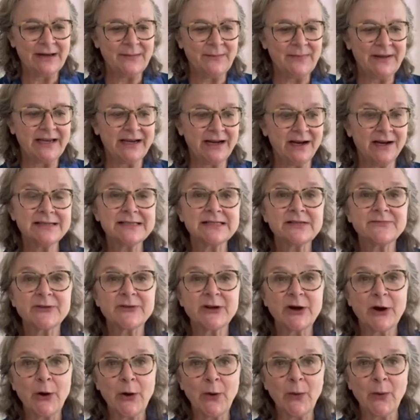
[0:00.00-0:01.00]
because of
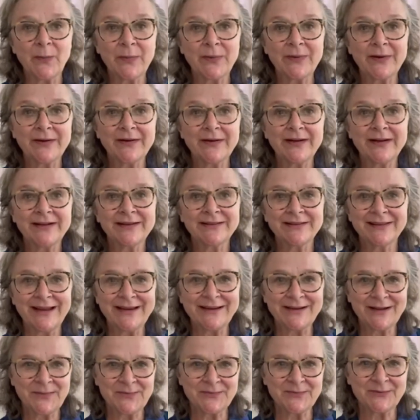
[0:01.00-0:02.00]
the hope
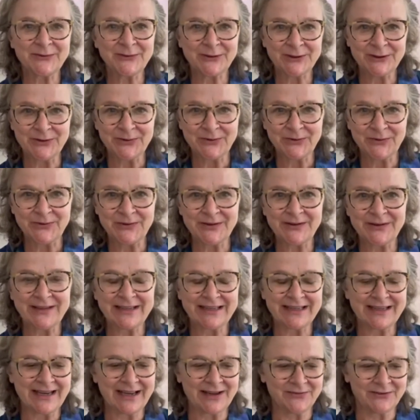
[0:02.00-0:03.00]
laid up for you
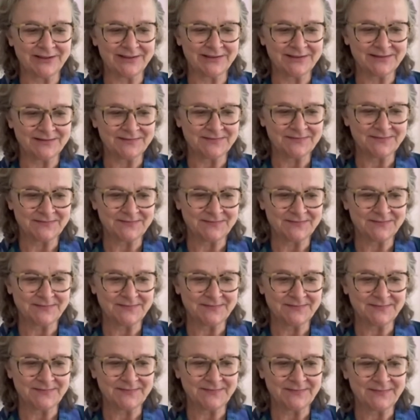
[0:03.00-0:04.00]
in heaven.
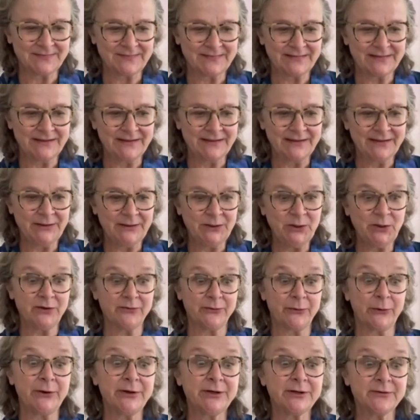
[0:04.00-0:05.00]
You
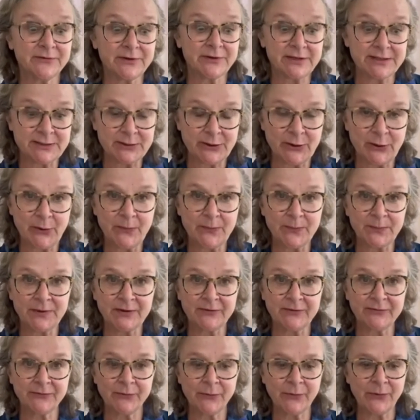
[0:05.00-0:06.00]
have heard of this hope
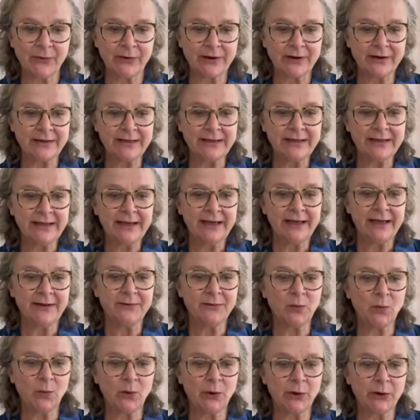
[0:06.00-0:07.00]
before
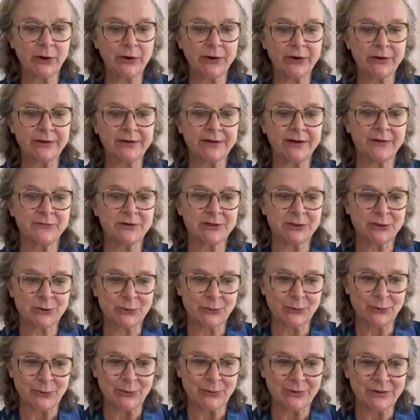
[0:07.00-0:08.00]
in the word of the
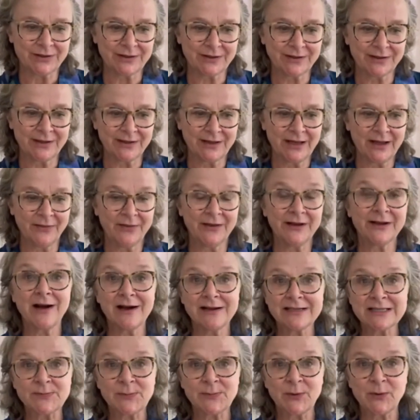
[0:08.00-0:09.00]
truth, the
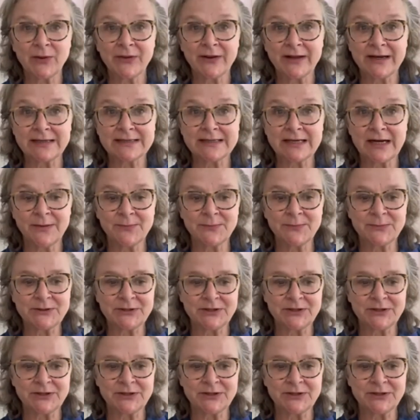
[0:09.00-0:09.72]
gospel that has come